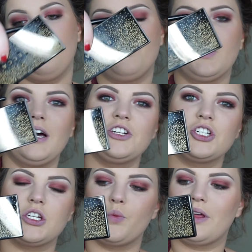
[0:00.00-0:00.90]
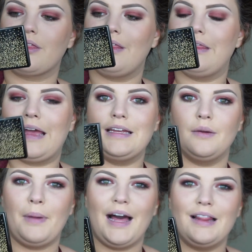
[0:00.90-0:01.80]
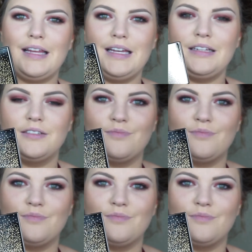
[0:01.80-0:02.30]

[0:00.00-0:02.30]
Blushed with Light palette.